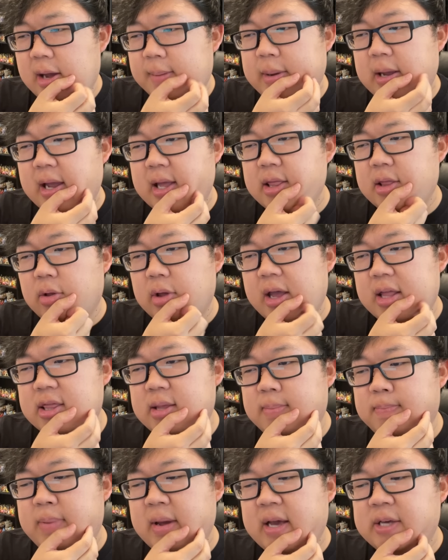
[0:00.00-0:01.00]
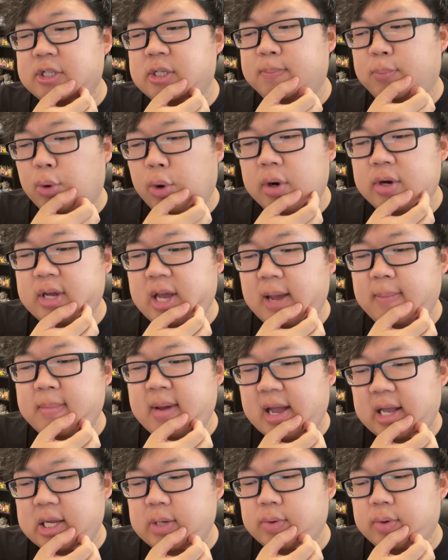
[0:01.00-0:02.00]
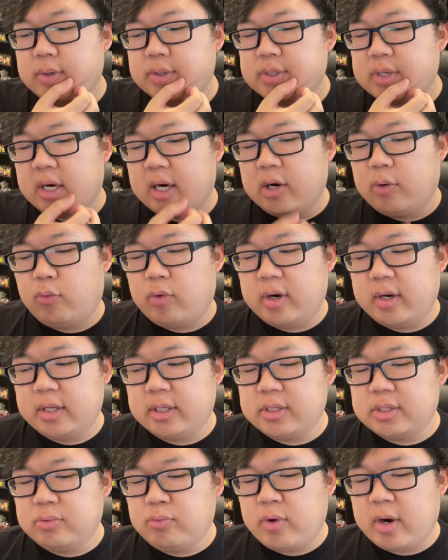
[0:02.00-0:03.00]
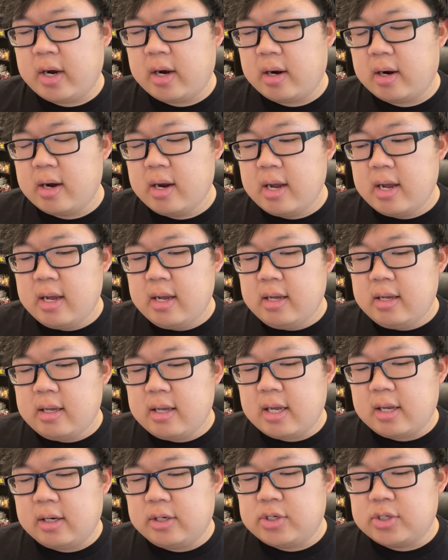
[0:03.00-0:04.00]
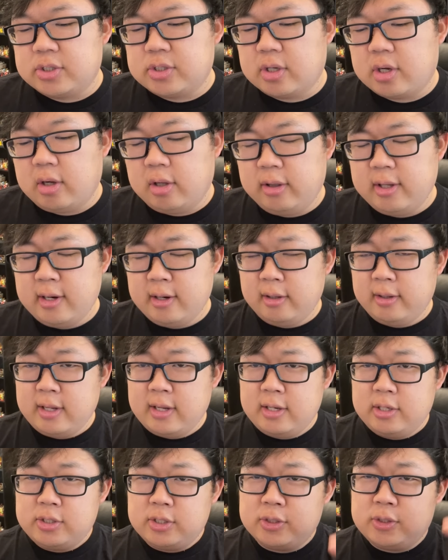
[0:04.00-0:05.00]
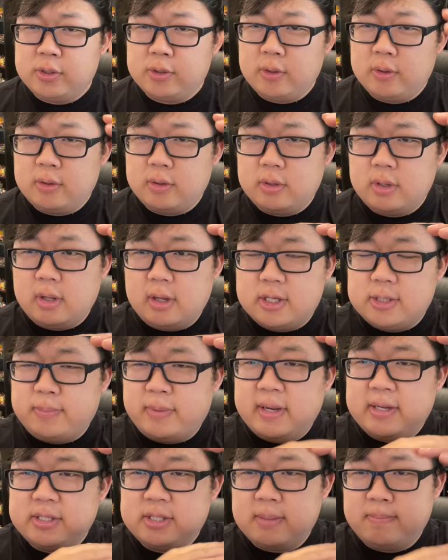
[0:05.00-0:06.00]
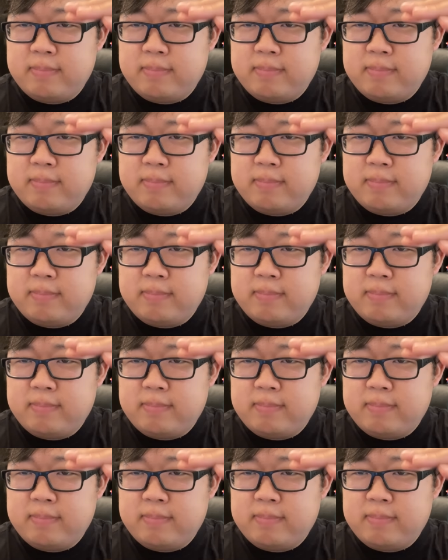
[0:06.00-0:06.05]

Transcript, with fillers: I mean and and the best board game manuals are ones where it just clearly just explains the